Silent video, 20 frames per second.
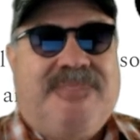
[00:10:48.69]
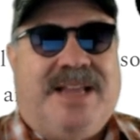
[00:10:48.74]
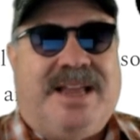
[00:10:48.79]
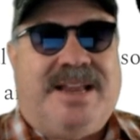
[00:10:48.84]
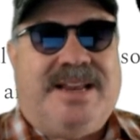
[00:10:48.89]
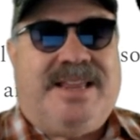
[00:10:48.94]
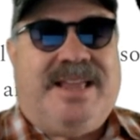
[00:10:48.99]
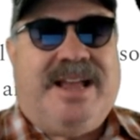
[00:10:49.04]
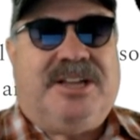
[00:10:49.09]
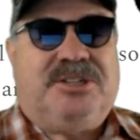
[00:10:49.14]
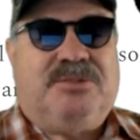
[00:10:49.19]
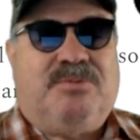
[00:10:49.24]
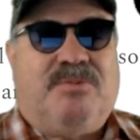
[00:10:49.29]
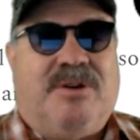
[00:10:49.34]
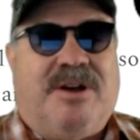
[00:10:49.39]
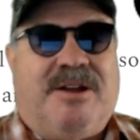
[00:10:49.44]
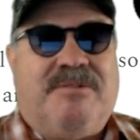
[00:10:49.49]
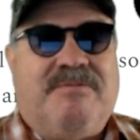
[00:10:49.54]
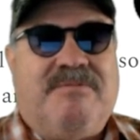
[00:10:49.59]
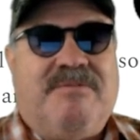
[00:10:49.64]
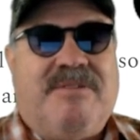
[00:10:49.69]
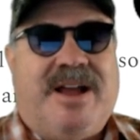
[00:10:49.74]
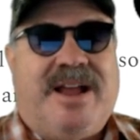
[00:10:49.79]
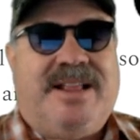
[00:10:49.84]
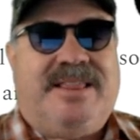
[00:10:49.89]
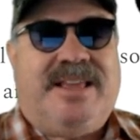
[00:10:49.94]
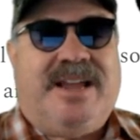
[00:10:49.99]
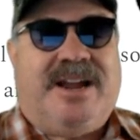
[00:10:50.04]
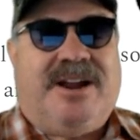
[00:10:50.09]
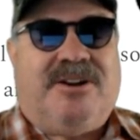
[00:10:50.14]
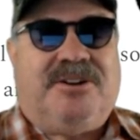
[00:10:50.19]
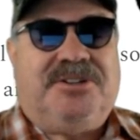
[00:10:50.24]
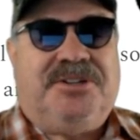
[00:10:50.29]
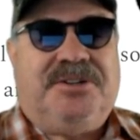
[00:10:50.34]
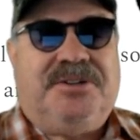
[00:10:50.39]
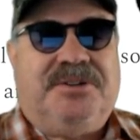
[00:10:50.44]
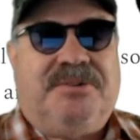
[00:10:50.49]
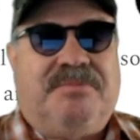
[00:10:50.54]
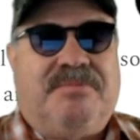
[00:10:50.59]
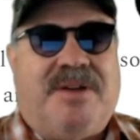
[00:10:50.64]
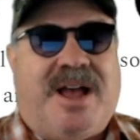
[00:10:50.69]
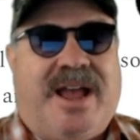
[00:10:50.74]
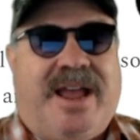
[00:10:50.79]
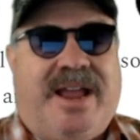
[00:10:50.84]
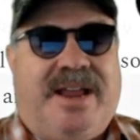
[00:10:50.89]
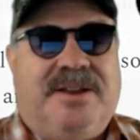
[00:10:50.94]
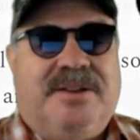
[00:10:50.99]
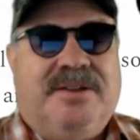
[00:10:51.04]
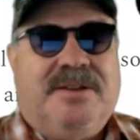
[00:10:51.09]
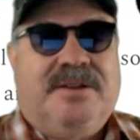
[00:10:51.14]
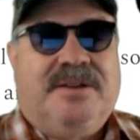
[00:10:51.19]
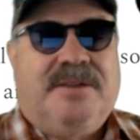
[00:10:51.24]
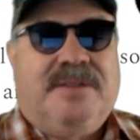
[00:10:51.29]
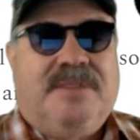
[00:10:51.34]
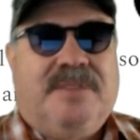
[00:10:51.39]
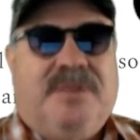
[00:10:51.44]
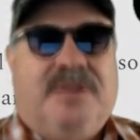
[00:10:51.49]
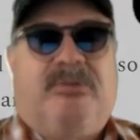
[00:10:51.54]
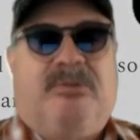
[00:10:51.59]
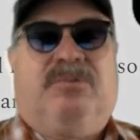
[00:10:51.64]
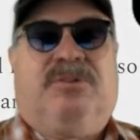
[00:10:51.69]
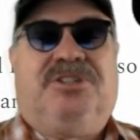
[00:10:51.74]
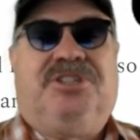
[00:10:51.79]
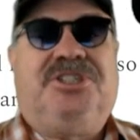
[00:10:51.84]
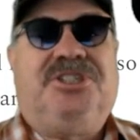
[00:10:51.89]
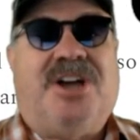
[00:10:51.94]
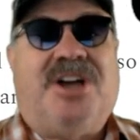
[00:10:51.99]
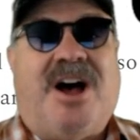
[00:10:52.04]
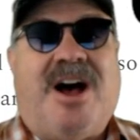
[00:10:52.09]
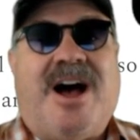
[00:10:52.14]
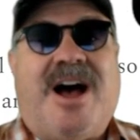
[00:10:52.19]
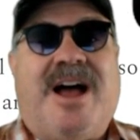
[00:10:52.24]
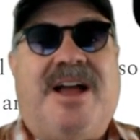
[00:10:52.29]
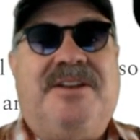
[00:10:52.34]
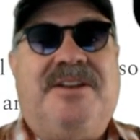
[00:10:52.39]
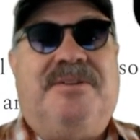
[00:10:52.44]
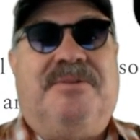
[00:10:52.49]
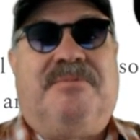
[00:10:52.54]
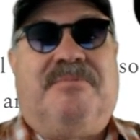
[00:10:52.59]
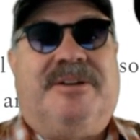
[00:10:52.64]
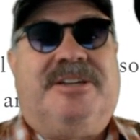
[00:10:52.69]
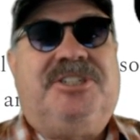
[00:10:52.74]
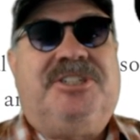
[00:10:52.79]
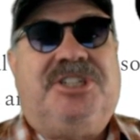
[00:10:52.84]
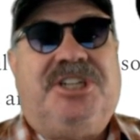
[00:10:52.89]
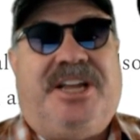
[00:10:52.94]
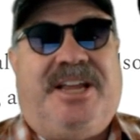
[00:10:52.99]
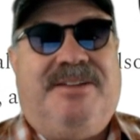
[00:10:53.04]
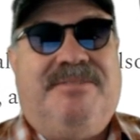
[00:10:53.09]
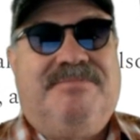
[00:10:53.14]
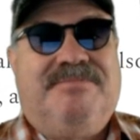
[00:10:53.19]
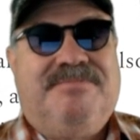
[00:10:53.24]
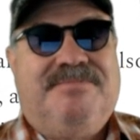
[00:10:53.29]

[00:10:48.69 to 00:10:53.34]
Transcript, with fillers: And guess what? Right there to your right, Rashad Richey.